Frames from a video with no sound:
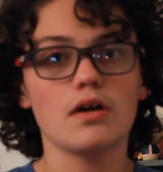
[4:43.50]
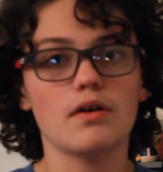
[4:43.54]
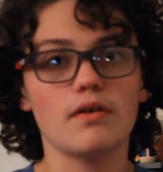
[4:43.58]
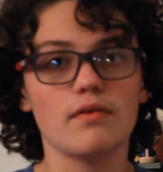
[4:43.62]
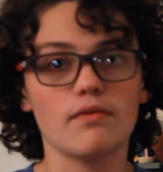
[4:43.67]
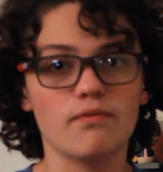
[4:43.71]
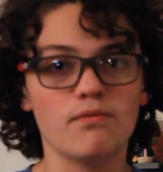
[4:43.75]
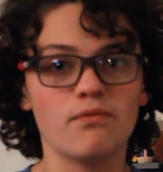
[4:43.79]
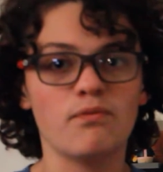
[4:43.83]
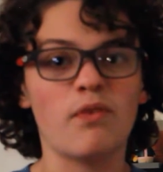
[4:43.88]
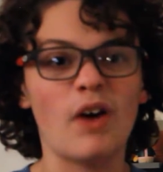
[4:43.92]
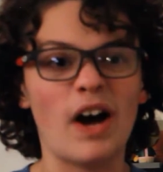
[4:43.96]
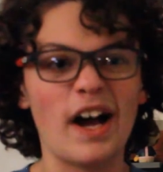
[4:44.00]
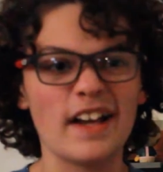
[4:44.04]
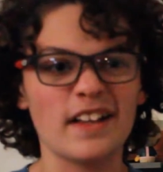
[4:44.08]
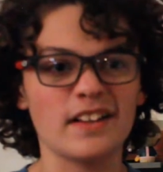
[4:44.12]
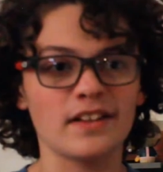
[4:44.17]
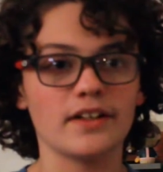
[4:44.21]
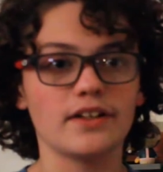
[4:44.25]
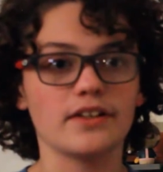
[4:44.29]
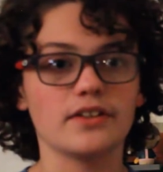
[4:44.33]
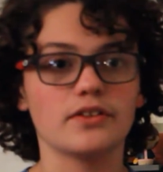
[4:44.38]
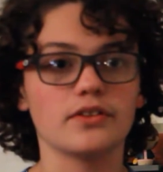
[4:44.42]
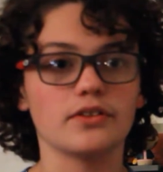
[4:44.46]

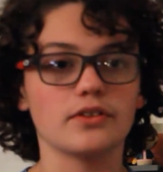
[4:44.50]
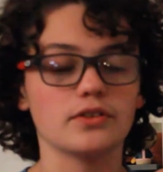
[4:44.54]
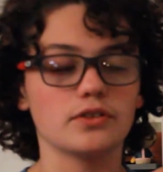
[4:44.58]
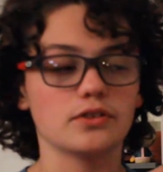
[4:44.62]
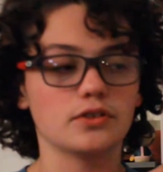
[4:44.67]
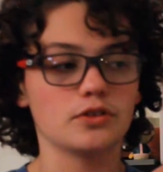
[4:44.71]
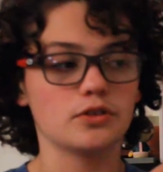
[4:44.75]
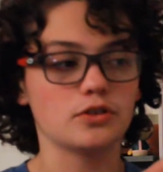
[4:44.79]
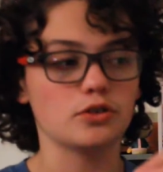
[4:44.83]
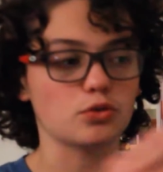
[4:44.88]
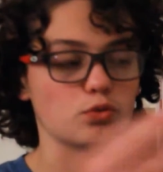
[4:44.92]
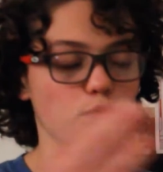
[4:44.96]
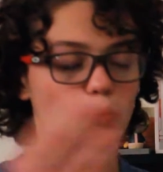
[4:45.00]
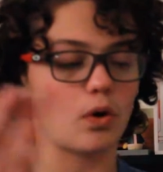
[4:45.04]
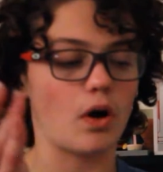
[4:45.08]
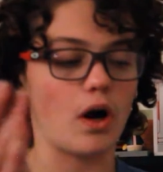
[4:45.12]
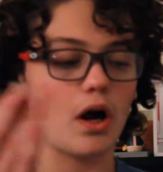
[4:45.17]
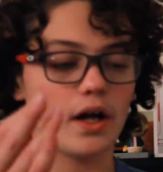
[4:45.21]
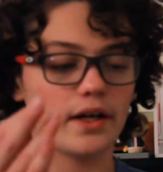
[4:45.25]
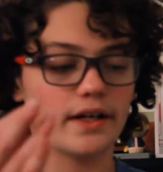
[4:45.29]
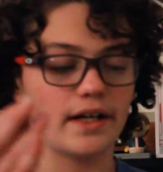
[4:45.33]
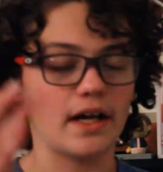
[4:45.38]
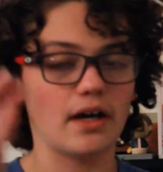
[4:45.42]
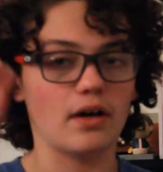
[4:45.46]
violent,
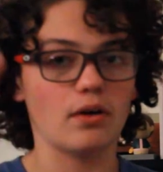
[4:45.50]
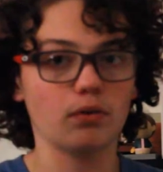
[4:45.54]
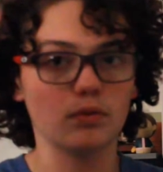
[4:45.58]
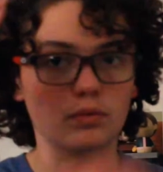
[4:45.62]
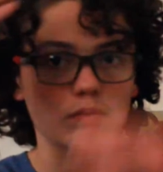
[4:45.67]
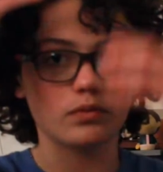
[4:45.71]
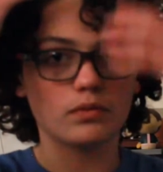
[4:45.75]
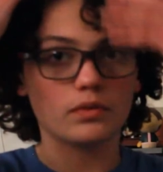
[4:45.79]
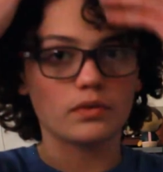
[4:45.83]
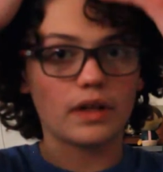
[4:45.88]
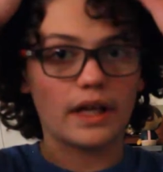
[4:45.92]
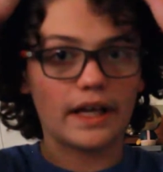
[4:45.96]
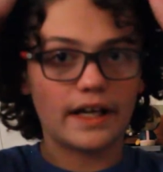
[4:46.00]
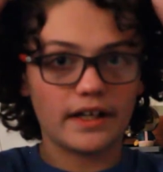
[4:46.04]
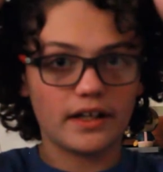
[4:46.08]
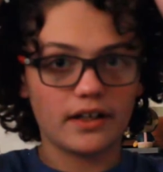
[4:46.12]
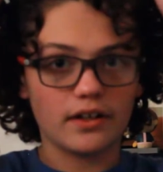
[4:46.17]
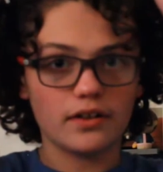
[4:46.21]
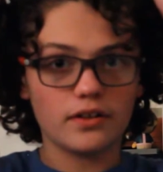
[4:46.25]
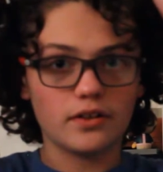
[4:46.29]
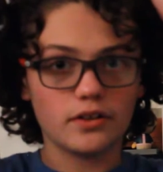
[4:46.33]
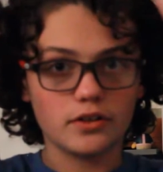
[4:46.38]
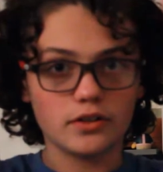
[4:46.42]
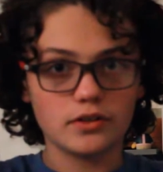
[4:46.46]
drawn-out,
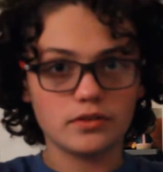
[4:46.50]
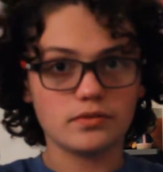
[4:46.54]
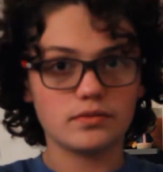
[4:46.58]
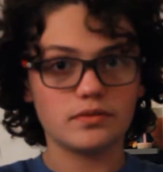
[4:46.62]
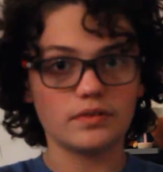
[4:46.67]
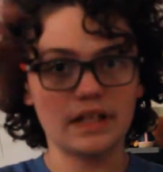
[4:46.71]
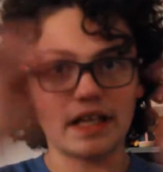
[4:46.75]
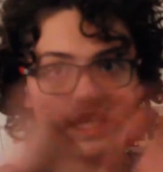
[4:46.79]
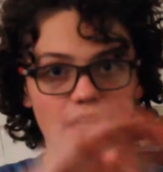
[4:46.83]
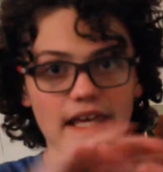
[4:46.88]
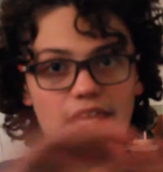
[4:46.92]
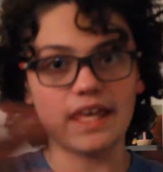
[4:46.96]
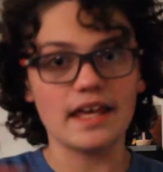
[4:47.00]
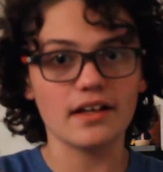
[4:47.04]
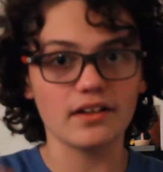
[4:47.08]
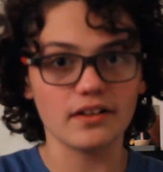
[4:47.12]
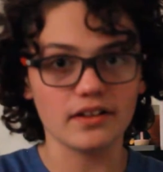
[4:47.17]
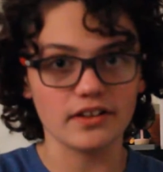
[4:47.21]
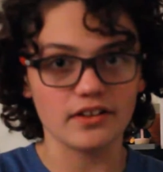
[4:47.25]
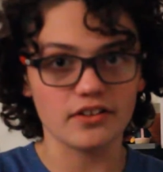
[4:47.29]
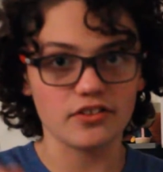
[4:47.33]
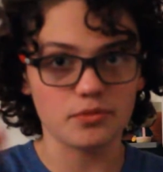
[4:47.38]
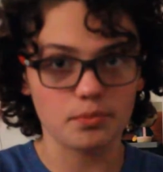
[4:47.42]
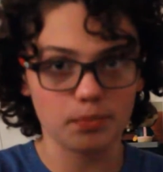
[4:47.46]

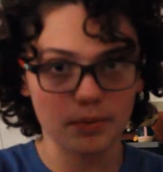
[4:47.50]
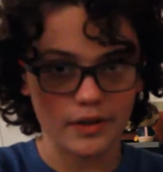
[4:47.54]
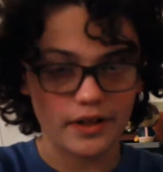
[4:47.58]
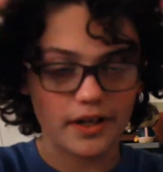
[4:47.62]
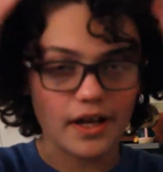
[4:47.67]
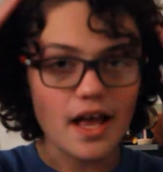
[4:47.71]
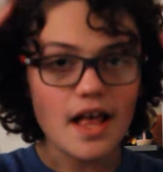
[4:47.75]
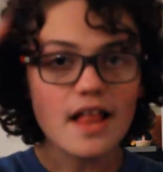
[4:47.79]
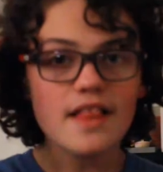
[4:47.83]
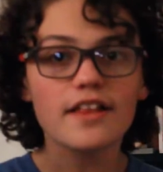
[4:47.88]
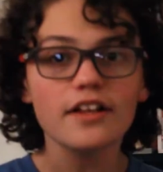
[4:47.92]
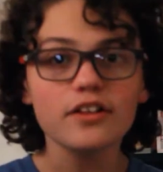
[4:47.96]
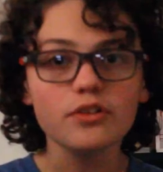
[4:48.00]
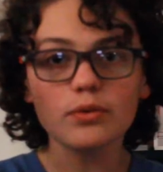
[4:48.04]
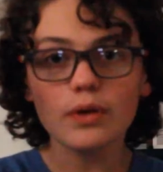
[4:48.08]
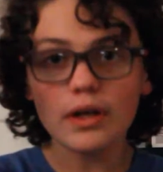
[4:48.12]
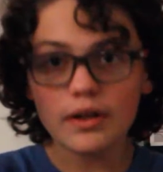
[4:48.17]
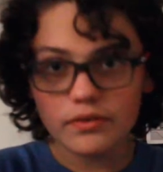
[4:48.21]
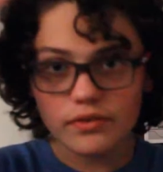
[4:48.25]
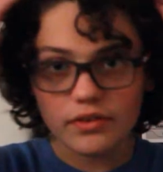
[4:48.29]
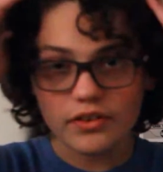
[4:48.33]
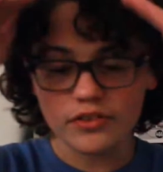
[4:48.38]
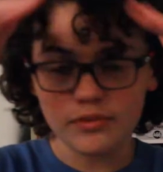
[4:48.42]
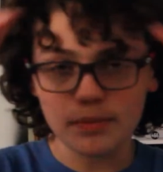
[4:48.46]
killing spree. That's what I
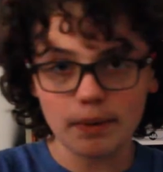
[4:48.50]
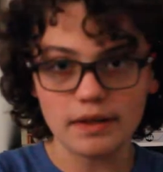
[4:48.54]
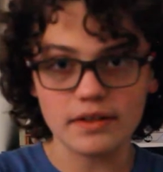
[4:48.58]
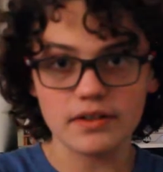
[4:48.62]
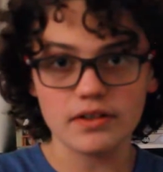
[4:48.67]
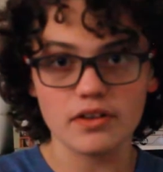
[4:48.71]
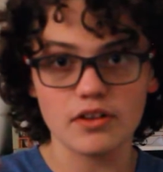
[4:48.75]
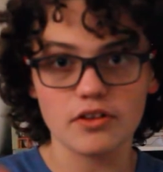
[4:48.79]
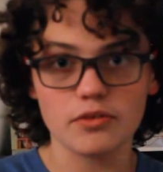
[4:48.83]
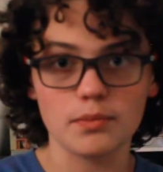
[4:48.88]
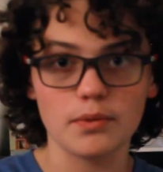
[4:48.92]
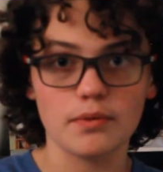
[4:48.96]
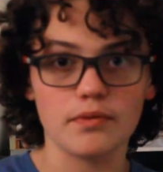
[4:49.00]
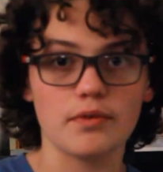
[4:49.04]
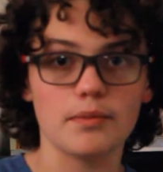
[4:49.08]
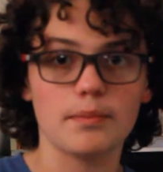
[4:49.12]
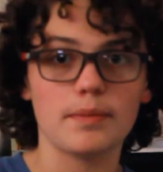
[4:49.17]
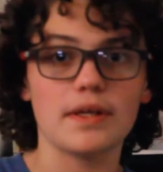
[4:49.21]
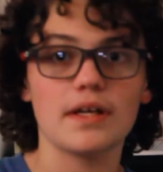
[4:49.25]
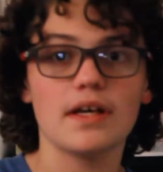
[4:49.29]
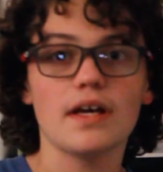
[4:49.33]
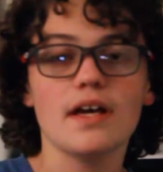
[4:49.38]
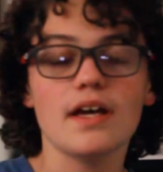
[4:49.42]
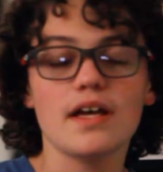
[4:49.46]
was expecting this movie to
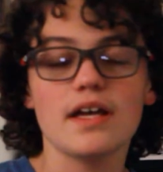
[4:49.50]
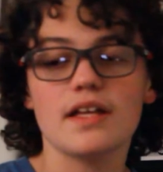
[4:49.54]
be.